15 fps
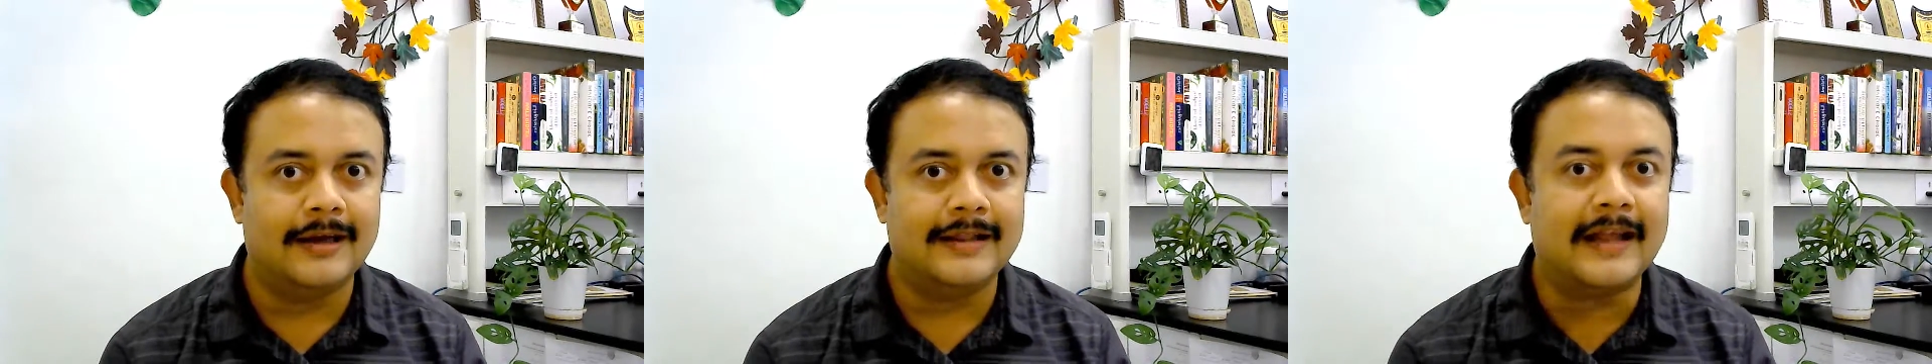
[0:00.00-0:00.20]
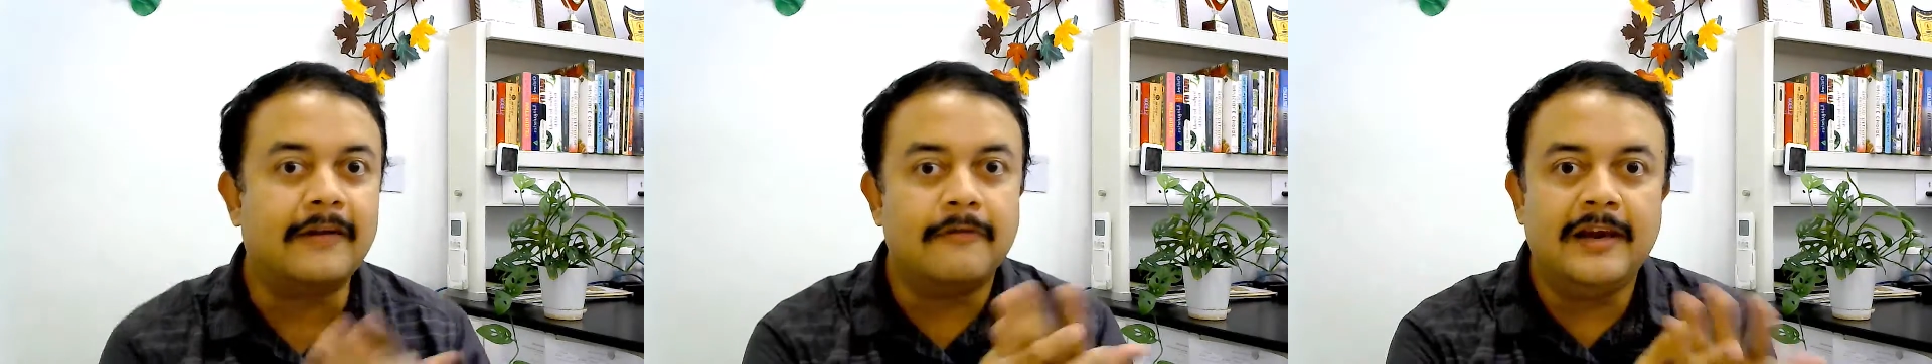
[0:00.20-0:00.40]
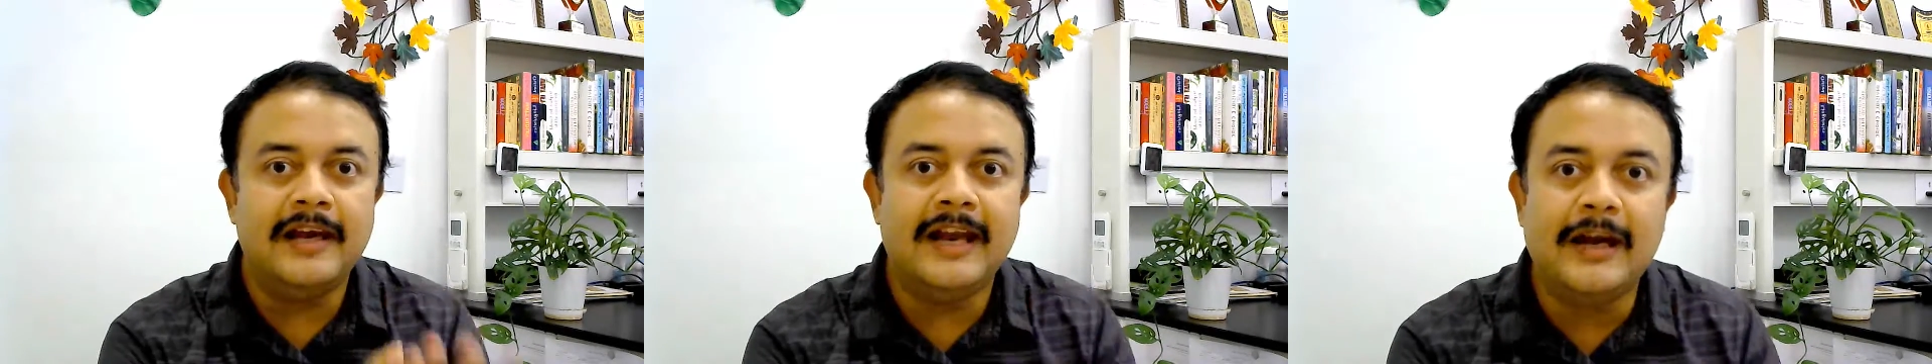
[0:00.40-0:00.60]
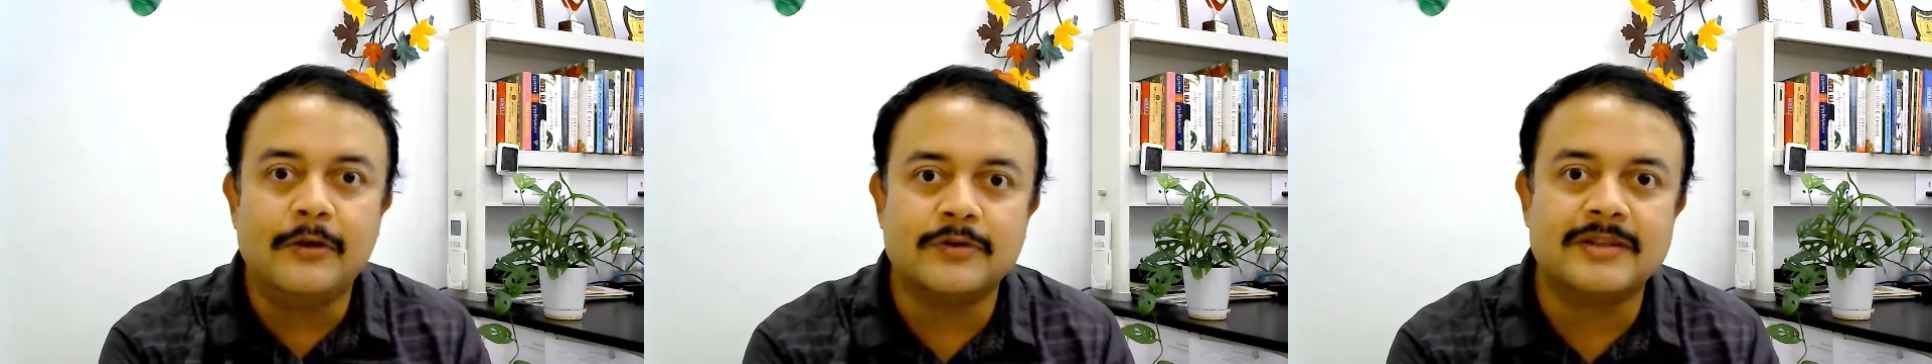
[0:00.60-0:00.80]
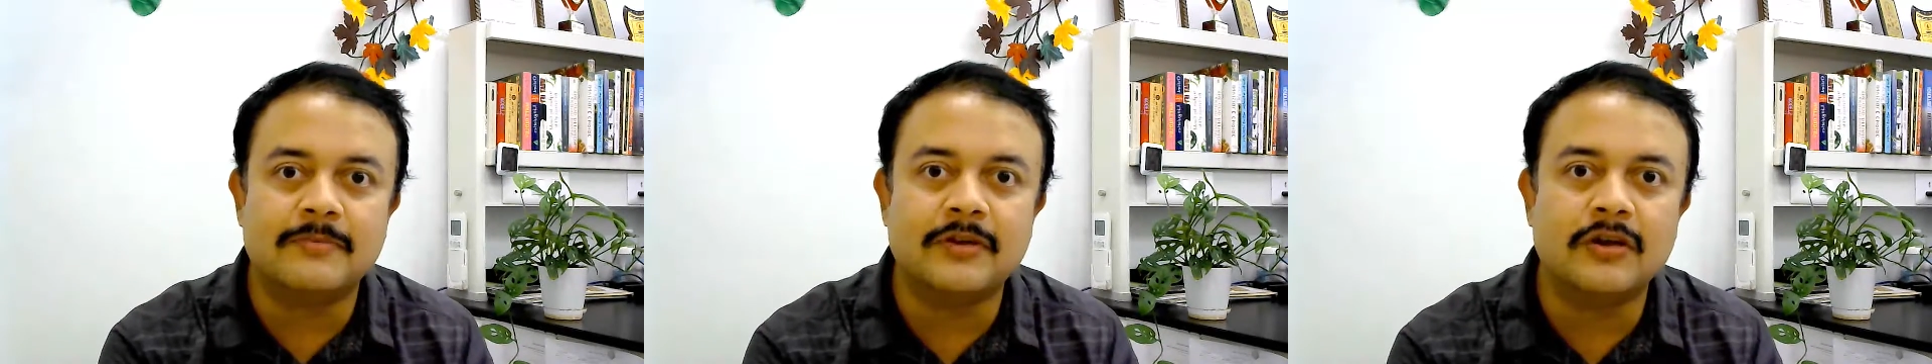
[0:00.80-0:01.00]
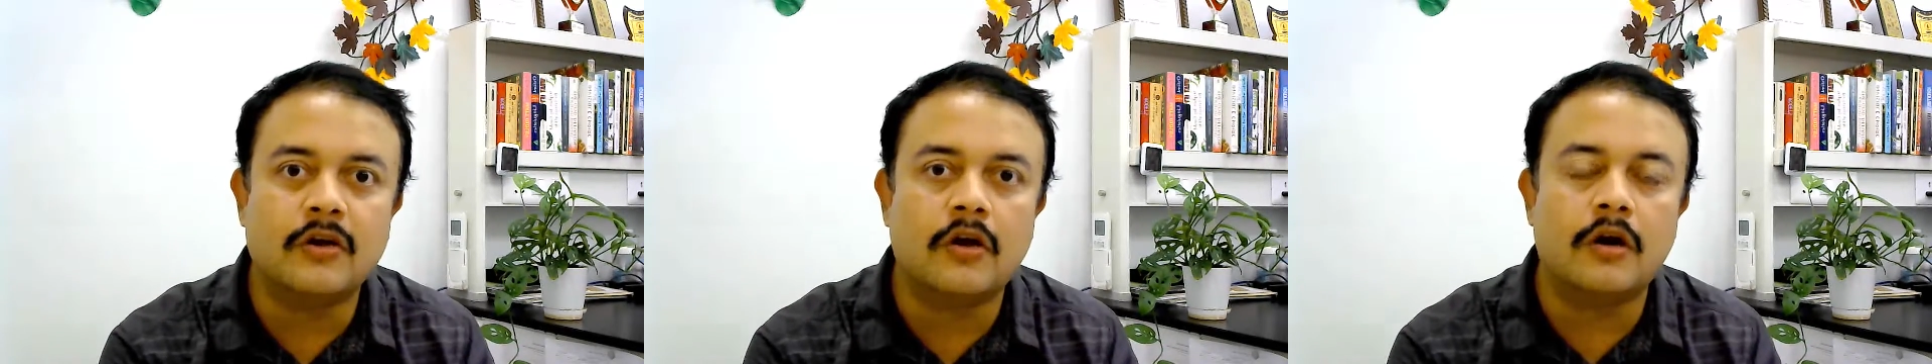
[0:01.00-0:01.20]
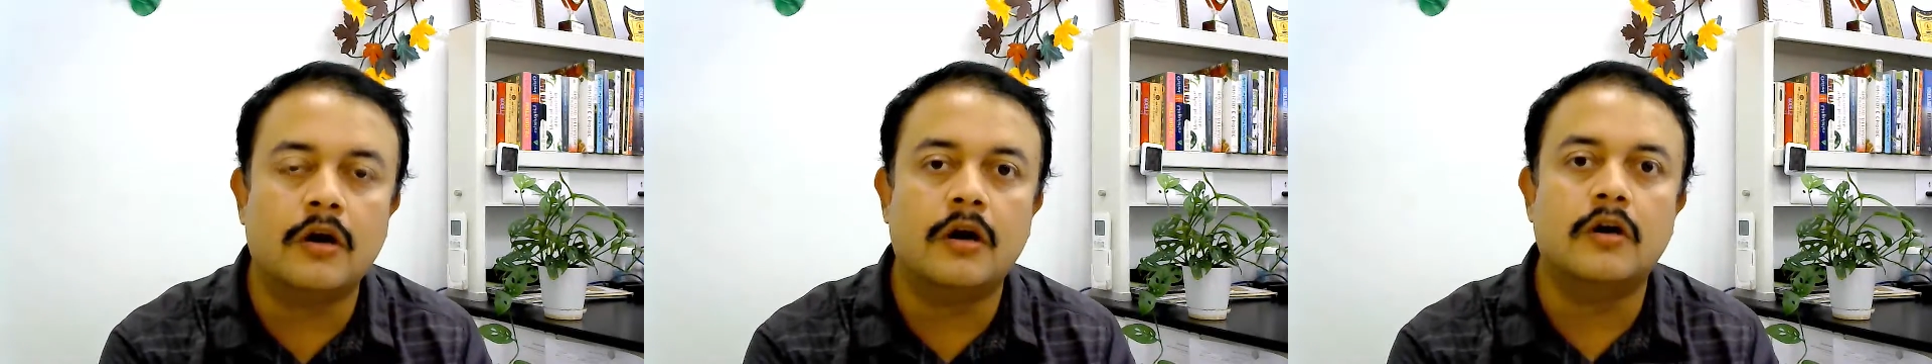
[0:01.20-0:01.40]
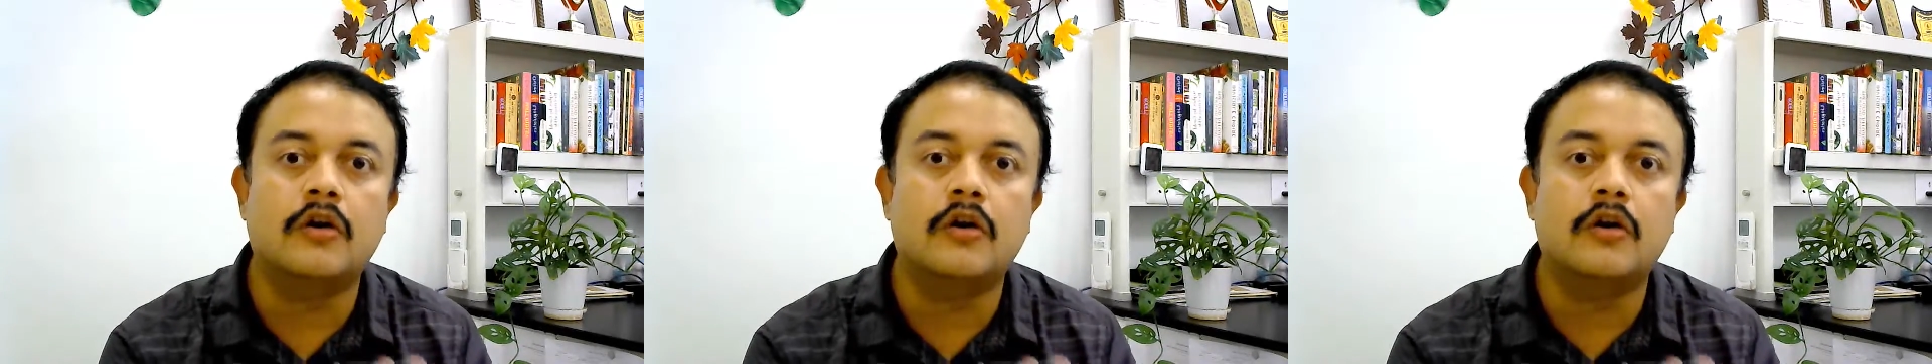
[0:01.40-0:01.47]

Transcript: that will lead to something called